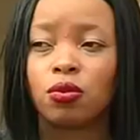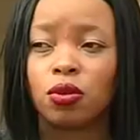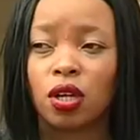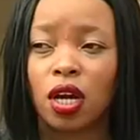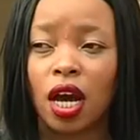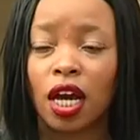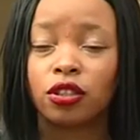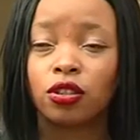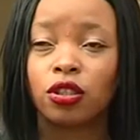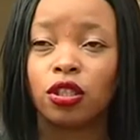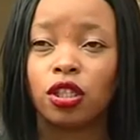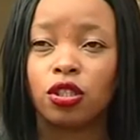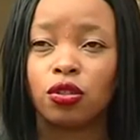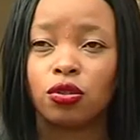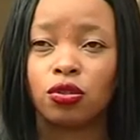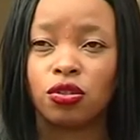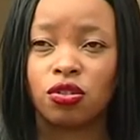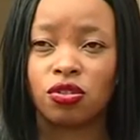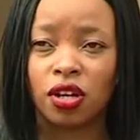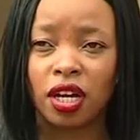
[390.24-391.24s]
We actually
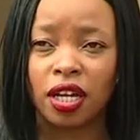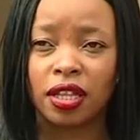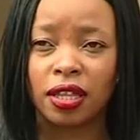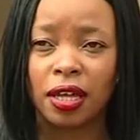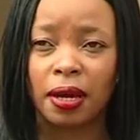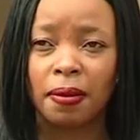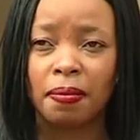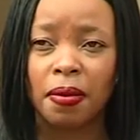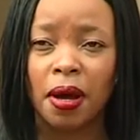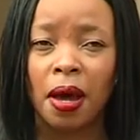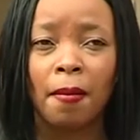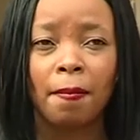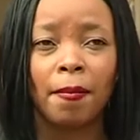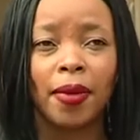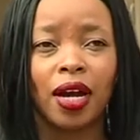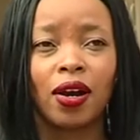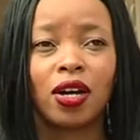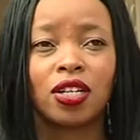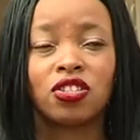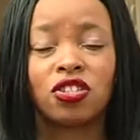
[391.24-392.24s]
do train them,
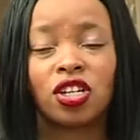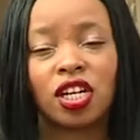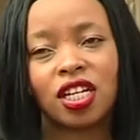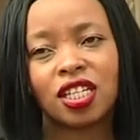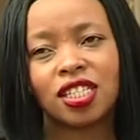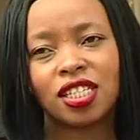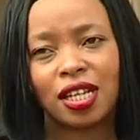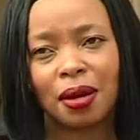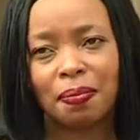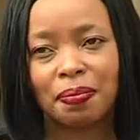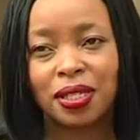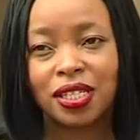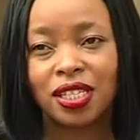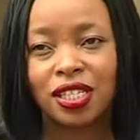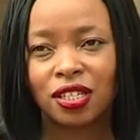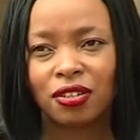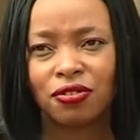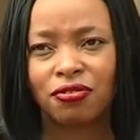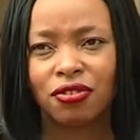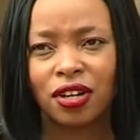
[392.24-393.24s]
but our training is a bit
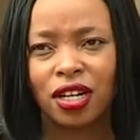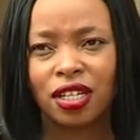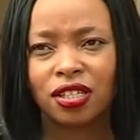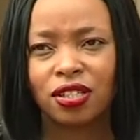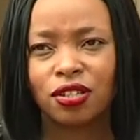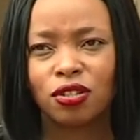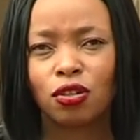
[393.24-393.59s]
different.